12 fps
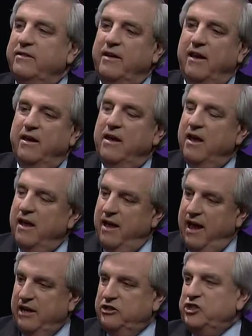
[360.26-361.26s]
a
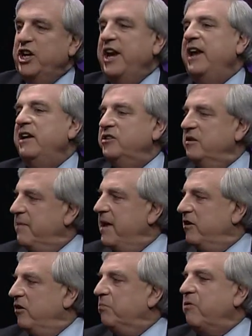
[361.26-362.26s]
change in
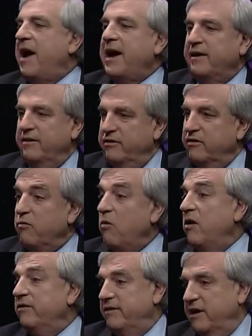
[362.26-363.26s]
medical practice
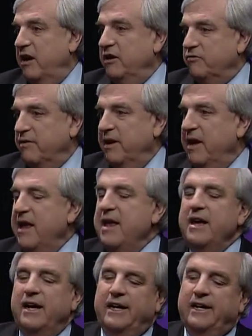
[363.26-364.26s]
across the country.
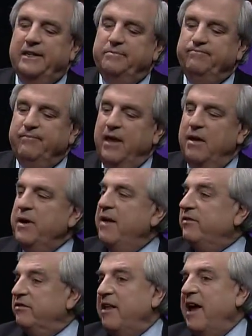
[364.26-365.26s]
And we have
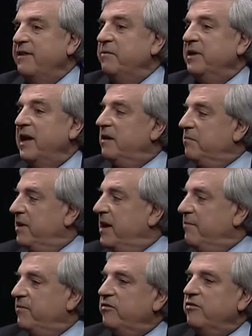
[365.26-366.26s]
a slide that we'd like to bring
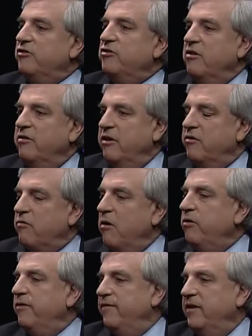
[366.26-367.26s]
up just to show the
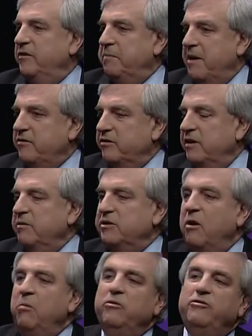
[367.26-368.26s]
growth of this specialty, which
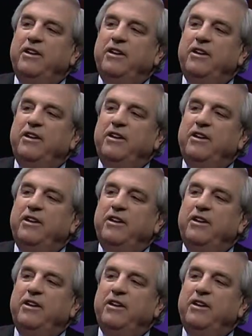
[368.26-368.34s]
almost